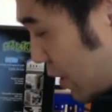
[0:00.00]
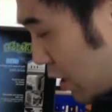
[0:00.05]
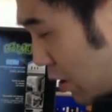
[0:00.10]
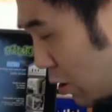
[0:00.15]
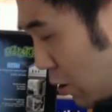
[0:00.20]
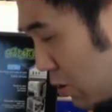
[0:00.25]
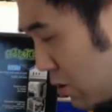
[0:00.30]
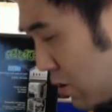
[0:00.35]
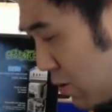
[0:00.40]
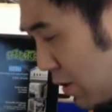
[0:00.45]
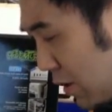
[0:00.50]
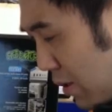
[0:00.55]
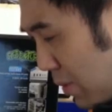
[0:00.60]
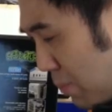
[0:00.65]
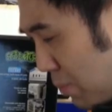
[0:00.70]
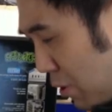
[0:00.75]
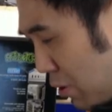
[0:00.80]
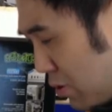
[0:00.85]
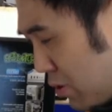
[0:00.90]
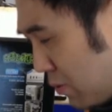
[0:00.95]
Also at the
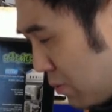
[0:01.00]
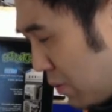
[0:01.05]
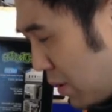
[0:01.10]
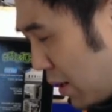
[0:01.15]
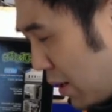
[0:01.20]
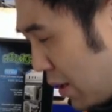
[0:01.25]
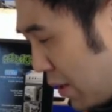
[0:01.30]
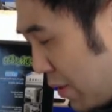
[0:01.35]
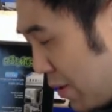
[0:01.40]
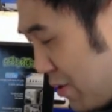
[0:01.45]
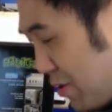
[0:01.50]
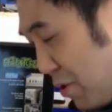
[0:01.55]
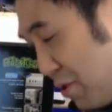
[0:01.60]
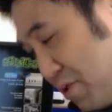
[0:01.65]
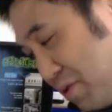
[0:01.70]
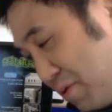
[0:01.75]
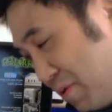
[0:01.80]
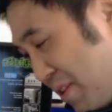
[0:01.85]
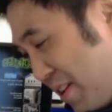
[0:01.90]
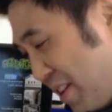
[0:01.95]
bottom there's
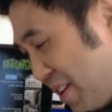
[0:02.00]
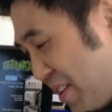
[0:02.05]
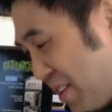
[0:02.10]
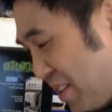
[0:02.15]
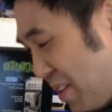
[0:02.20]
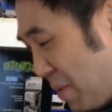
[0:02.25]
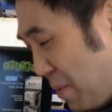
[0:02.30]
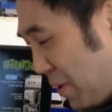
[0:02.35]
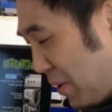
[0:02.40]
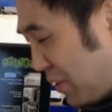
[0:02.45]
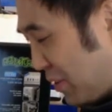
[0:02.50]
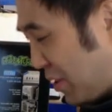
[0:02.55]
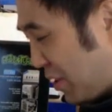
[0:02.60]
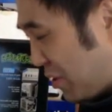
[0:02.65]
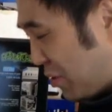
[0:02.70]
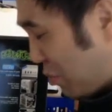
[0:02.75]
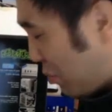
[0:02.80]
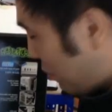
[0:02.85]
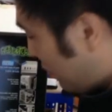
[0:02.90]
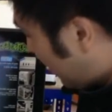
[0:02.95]
also the ability
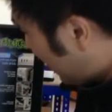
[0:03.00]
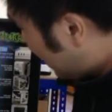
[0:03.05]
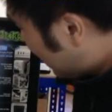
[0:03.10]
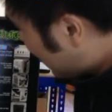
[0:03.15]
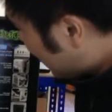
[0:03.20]
to replace